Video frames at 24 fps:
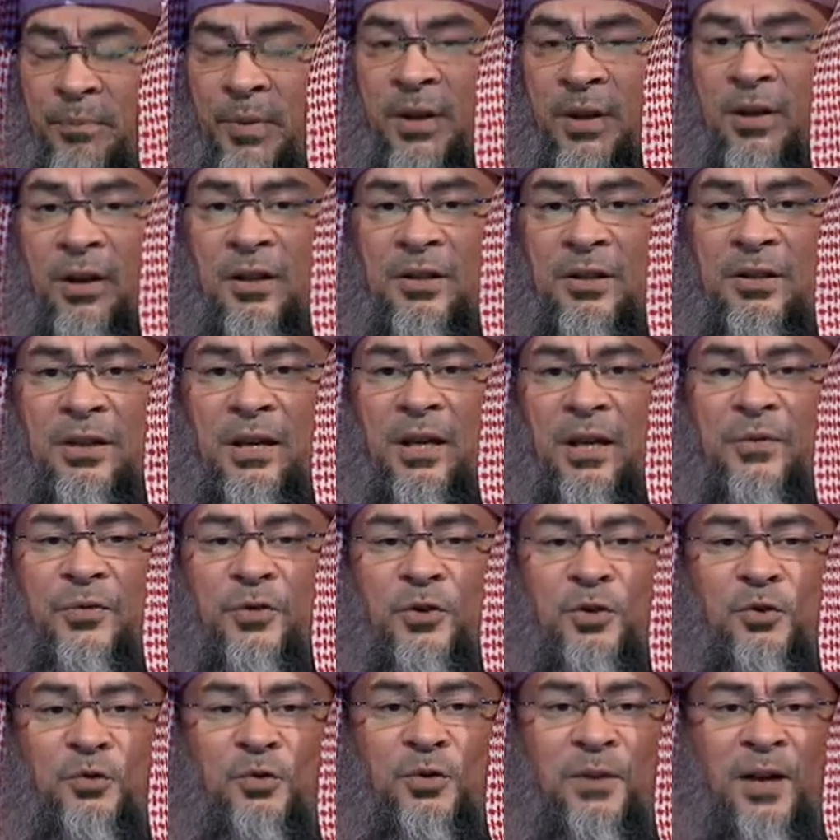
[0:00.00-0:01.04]
Because if
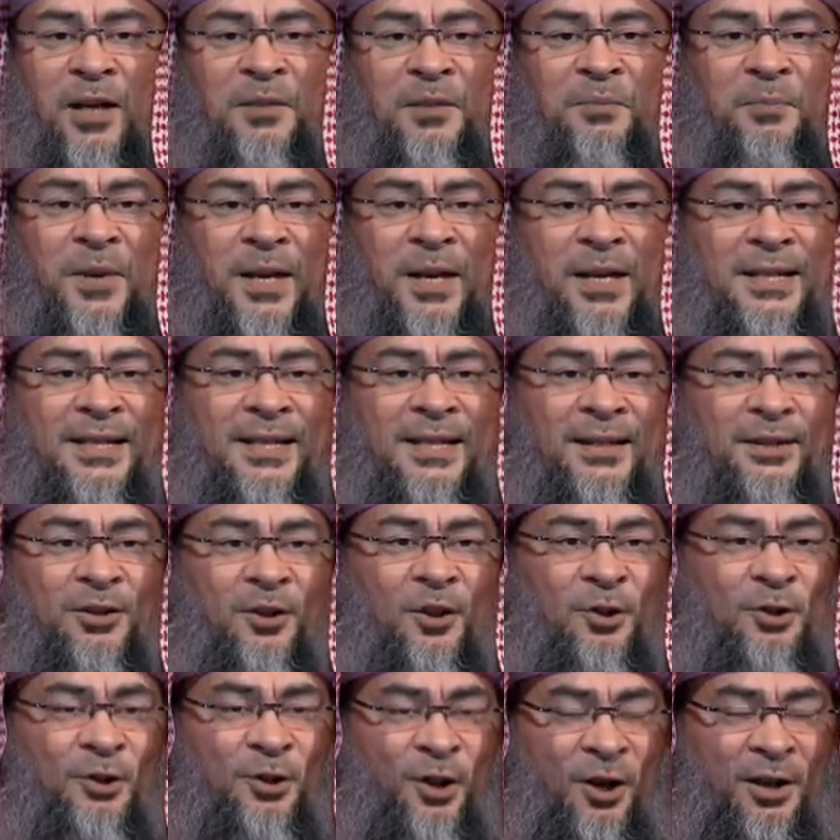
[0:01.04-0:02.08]
you do not base it
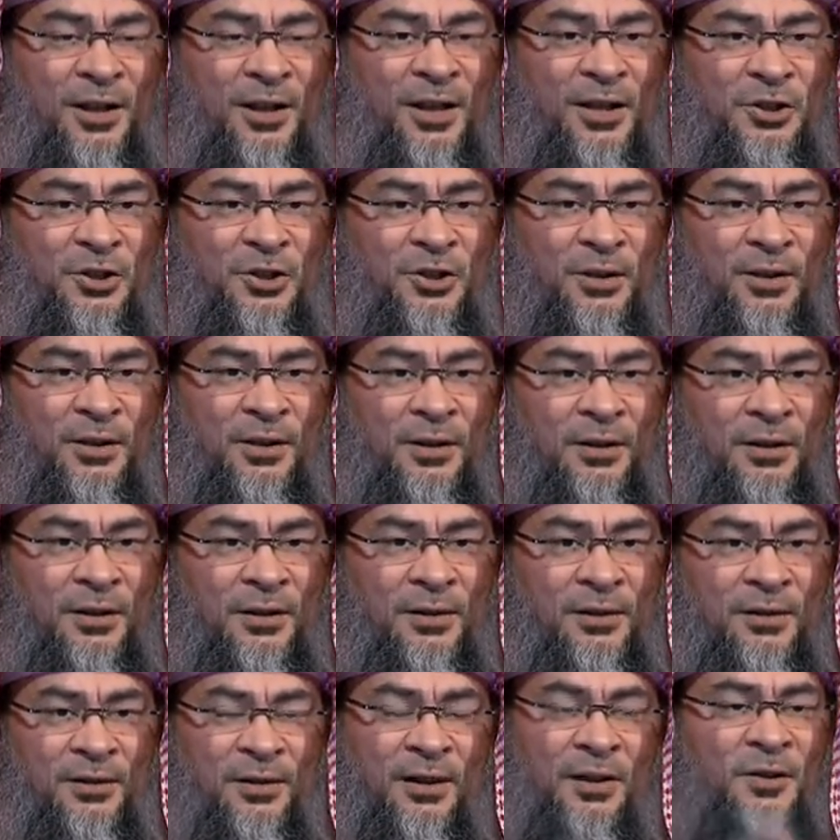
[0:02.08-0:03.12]
on knowledge,
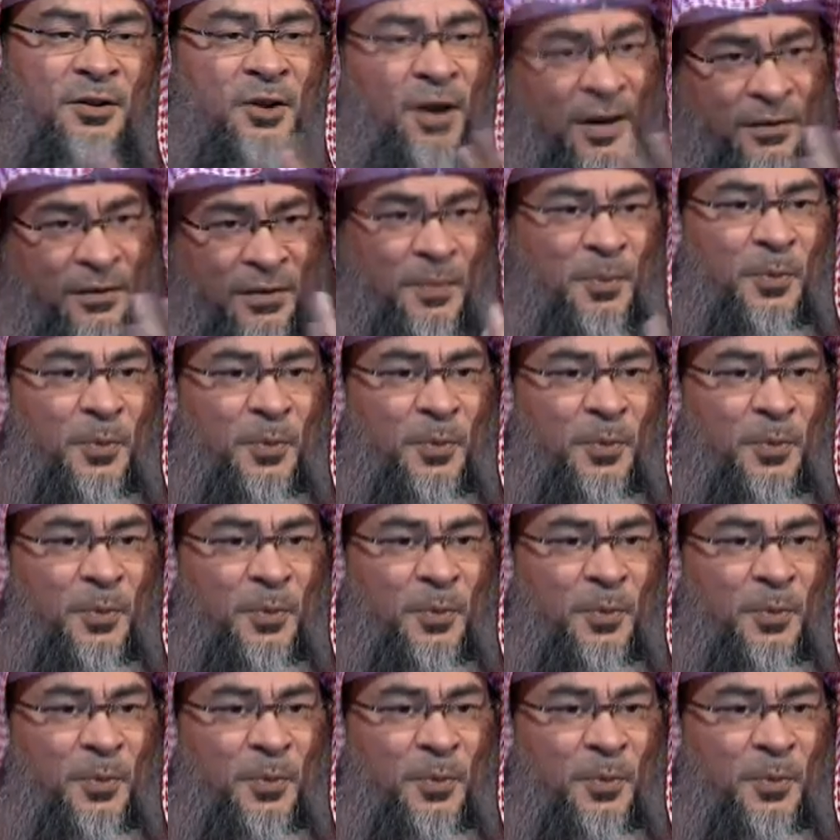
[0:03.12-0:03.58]
then you have a